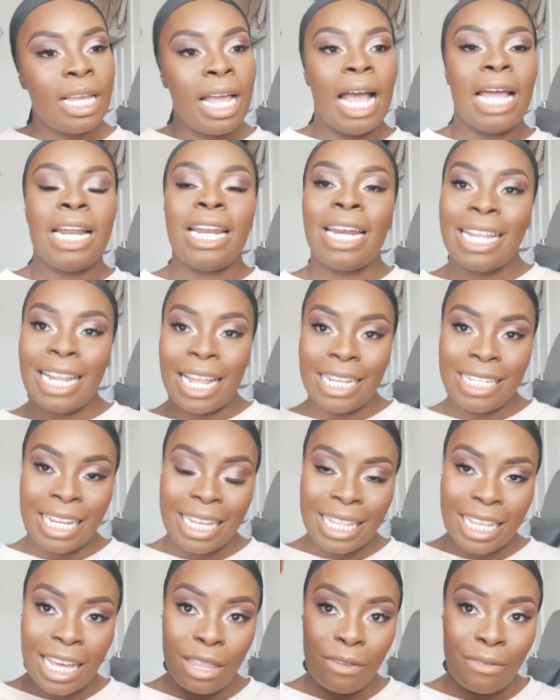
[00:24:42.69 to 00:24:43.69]
And then I like to
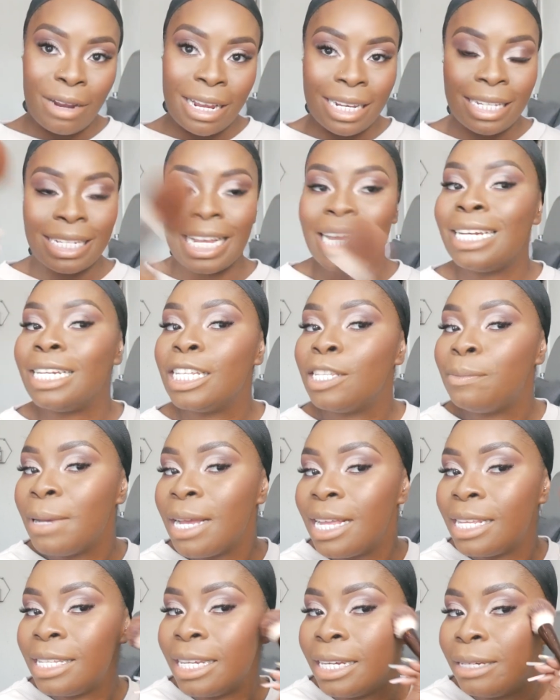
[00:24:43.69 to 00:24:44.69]
take the other end and
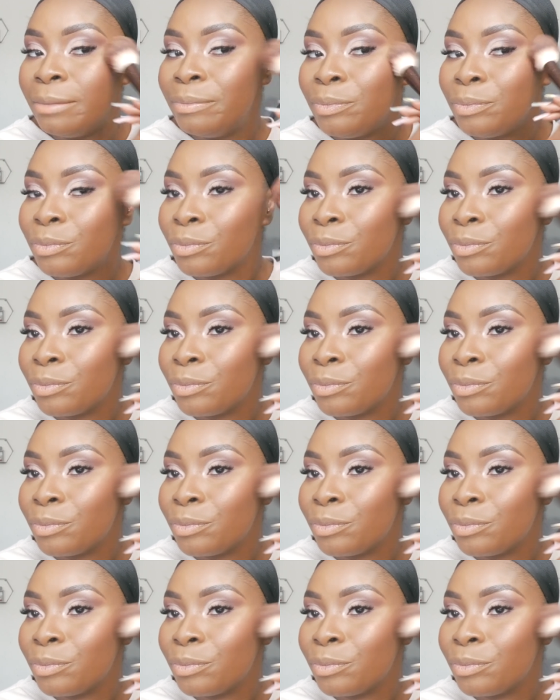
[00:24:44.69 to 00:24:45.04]
disperse it.